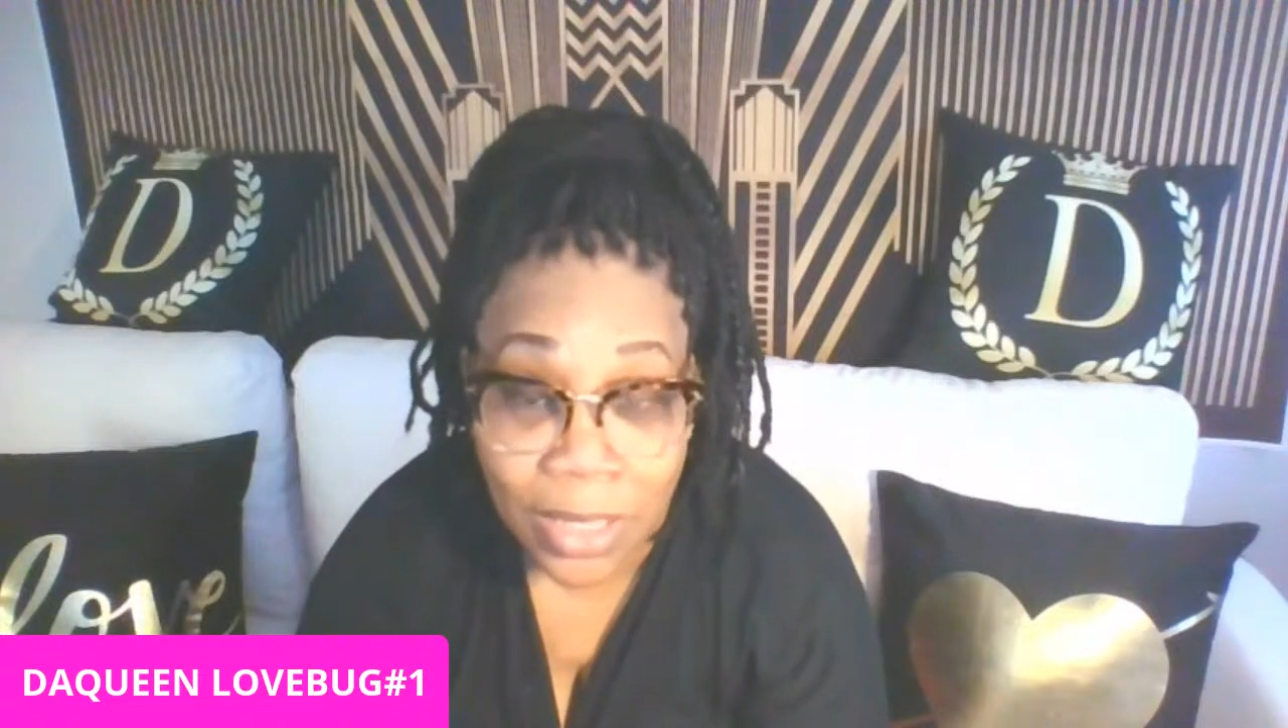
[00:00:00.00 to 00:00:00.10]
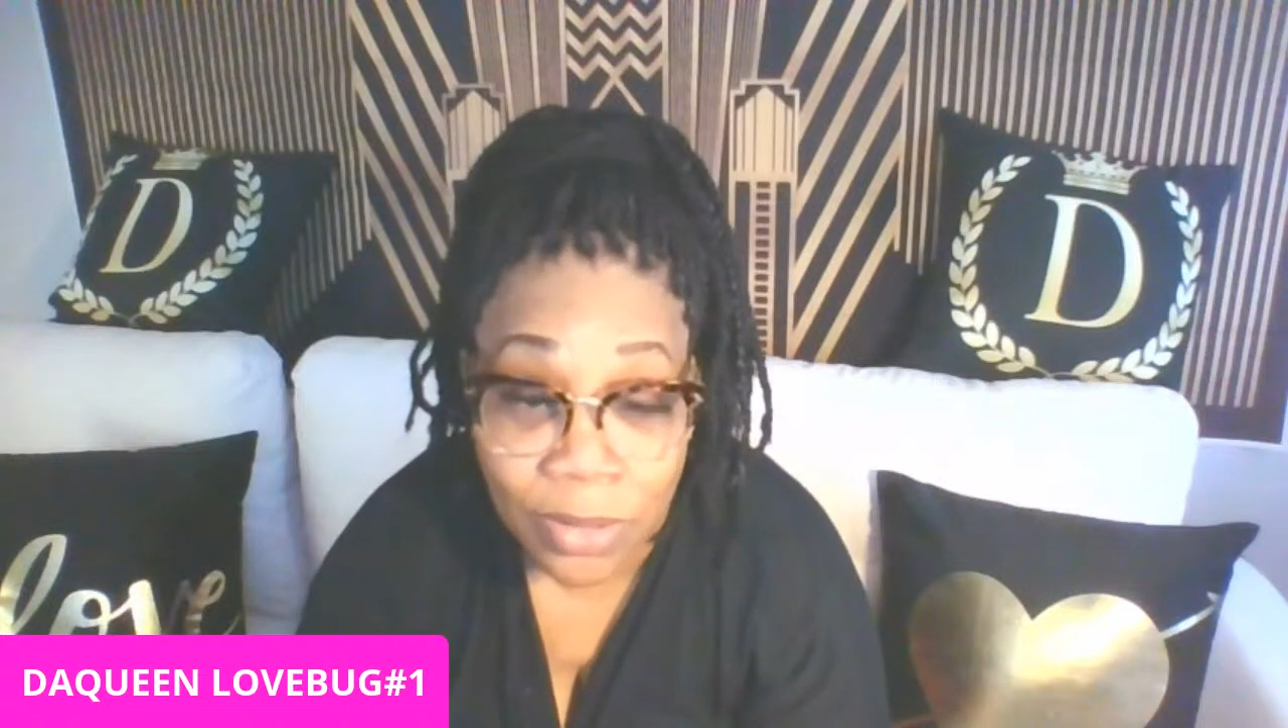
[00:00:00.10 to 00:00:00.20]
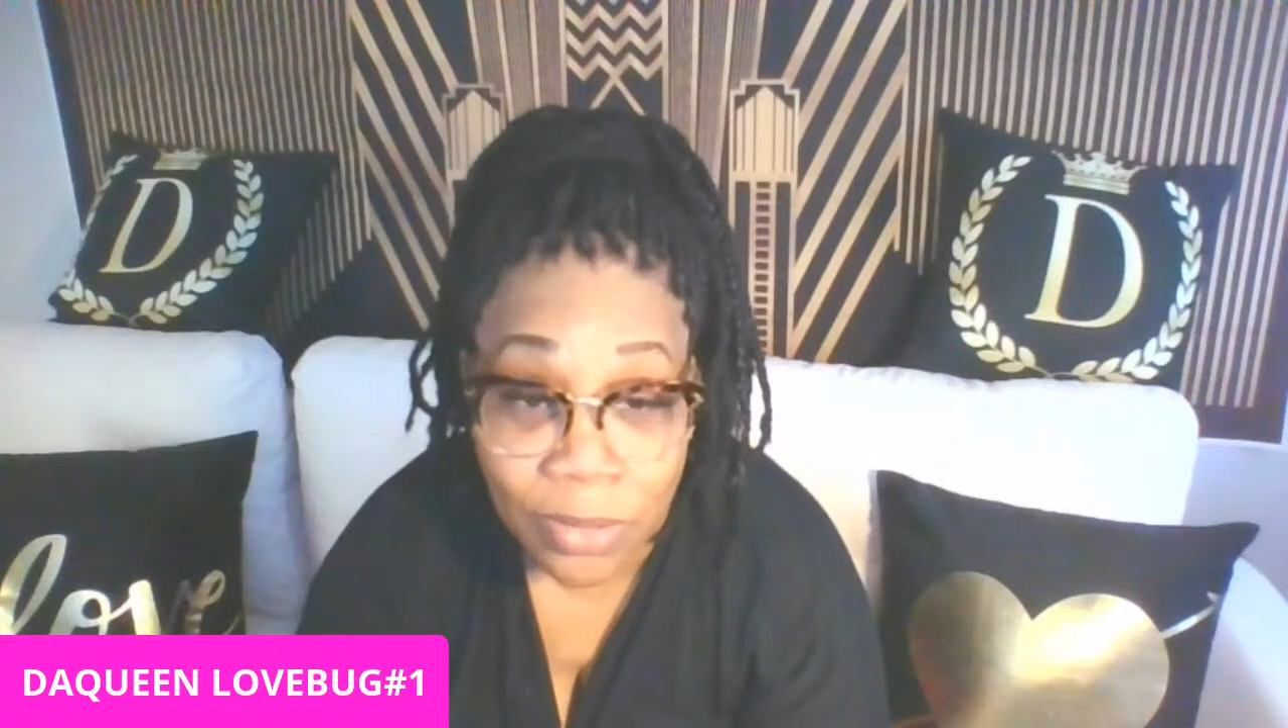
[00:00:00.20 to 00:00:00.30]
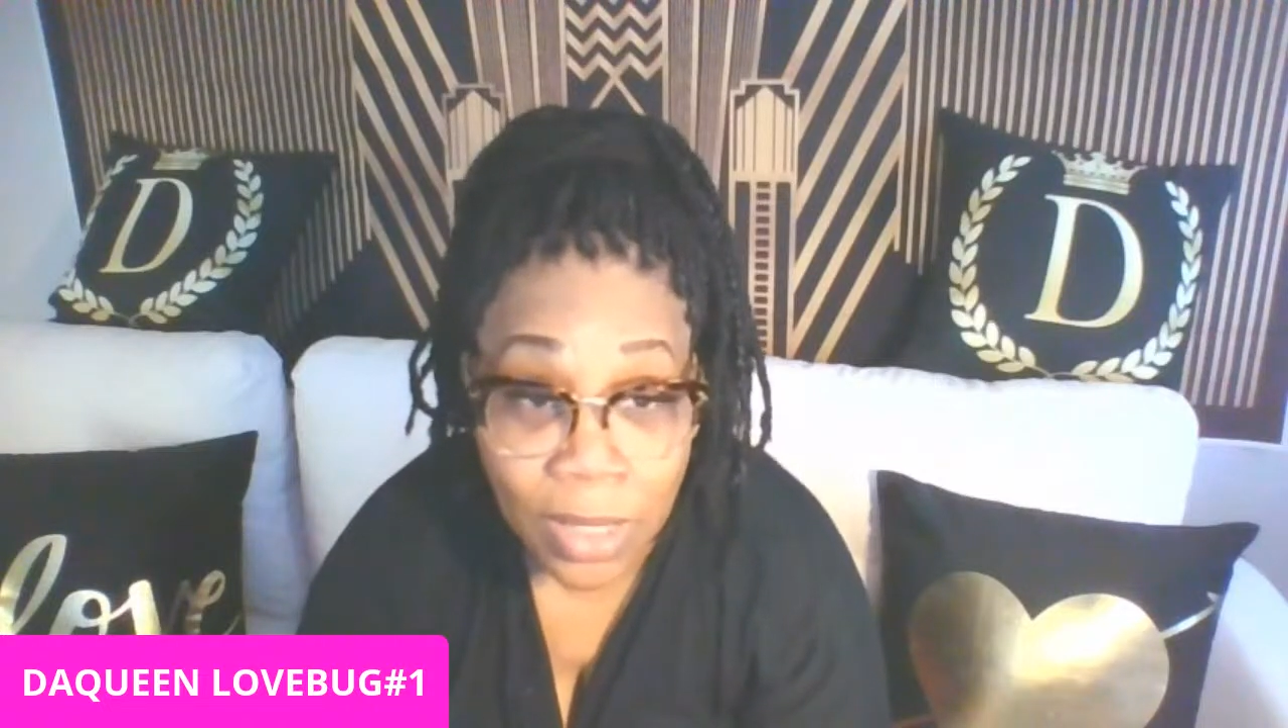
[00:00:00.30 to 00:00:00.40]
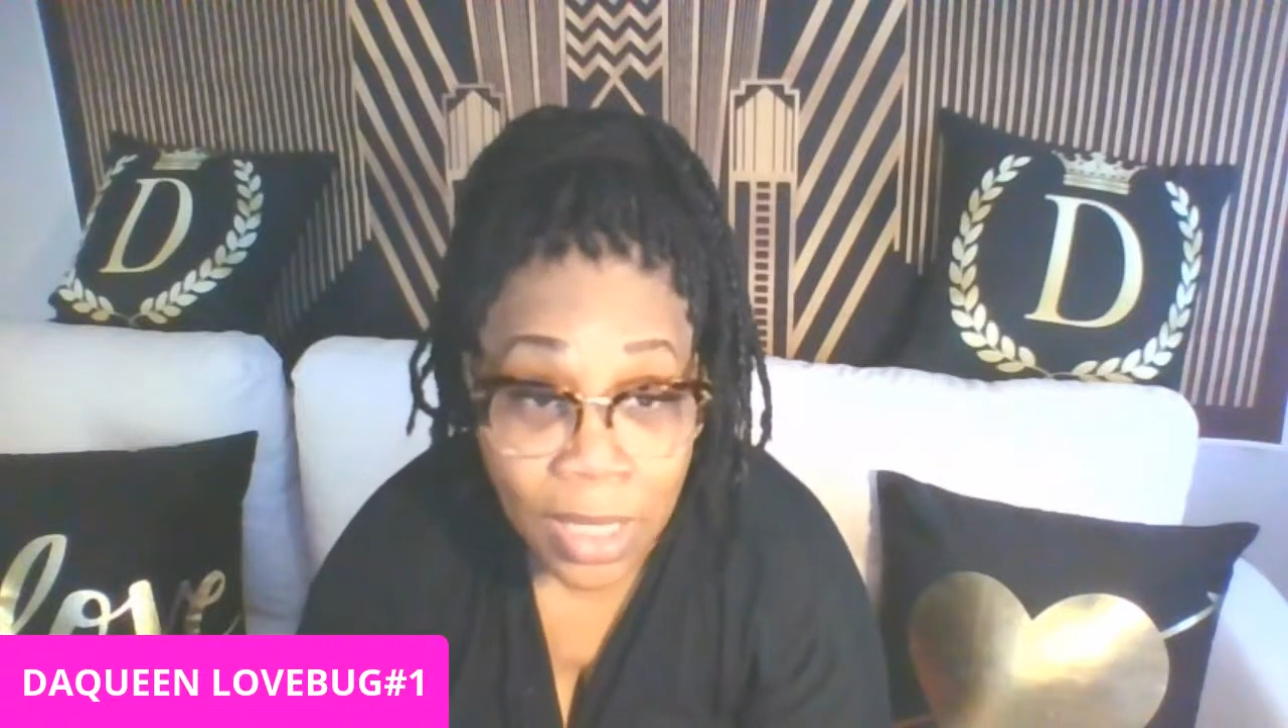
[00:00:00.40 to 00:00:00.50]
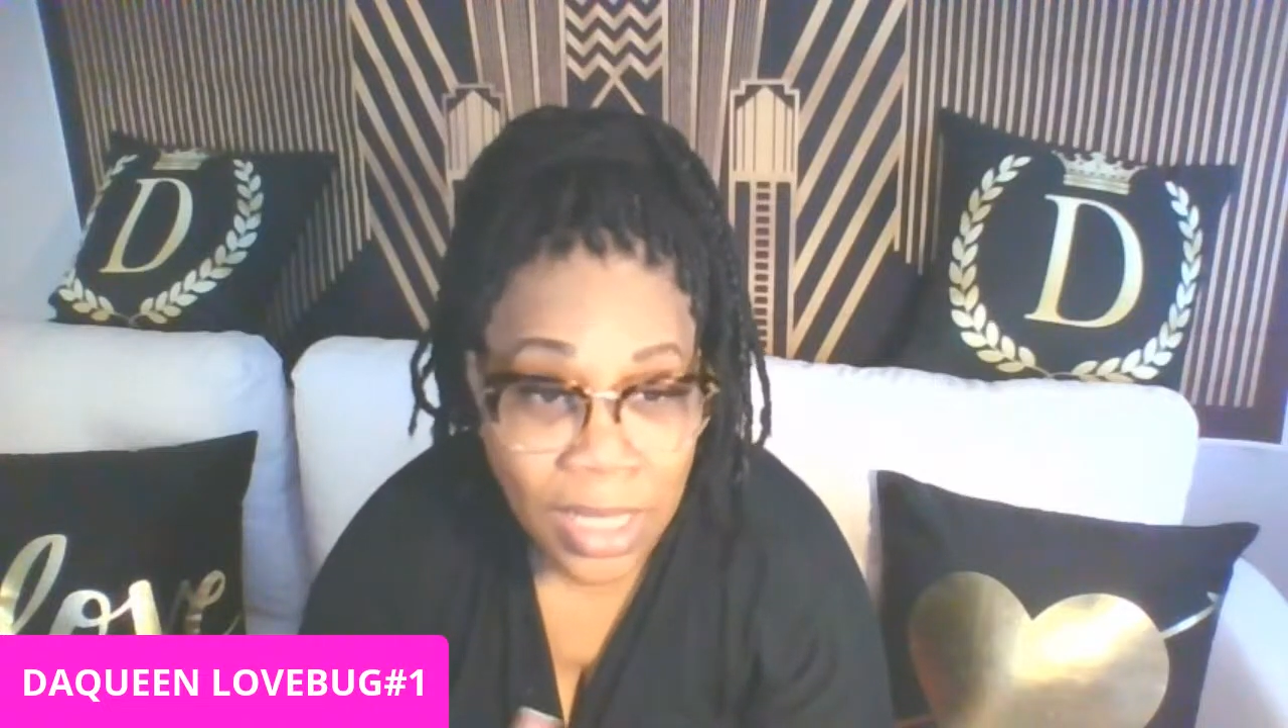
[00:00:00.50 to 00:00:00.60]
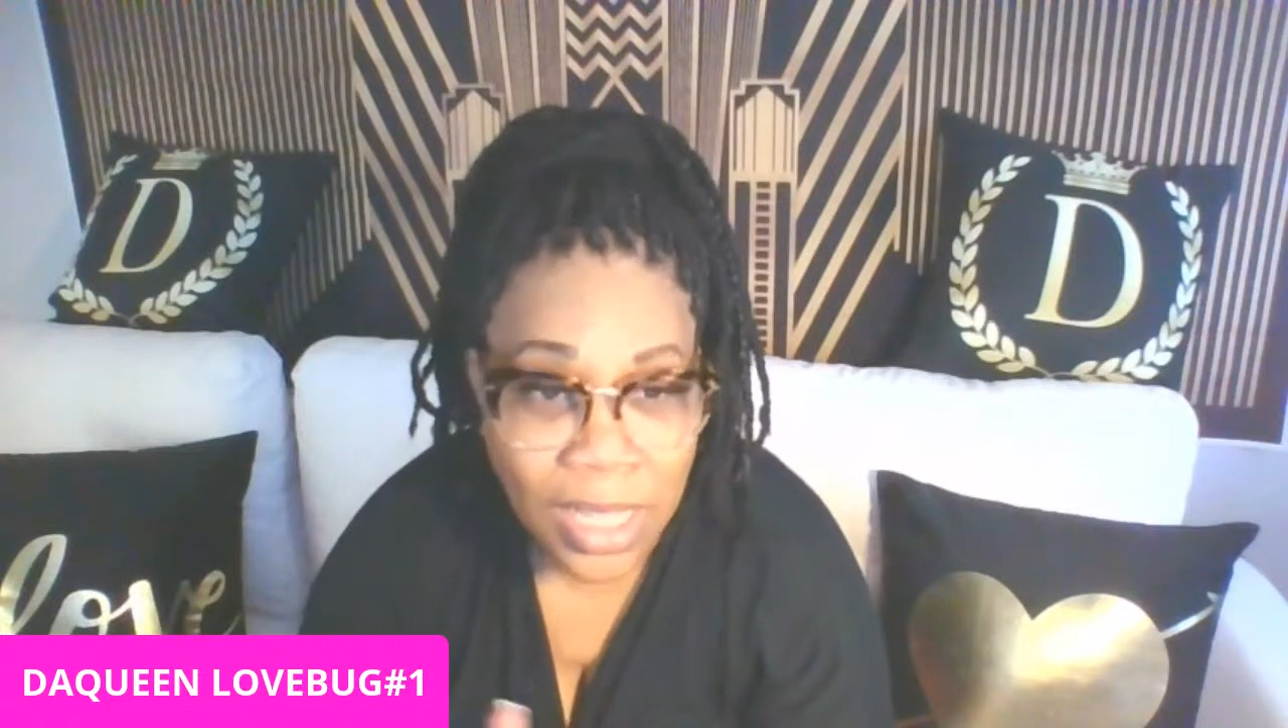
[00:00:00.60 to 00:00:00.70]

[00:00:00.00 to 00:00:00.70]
Thank you.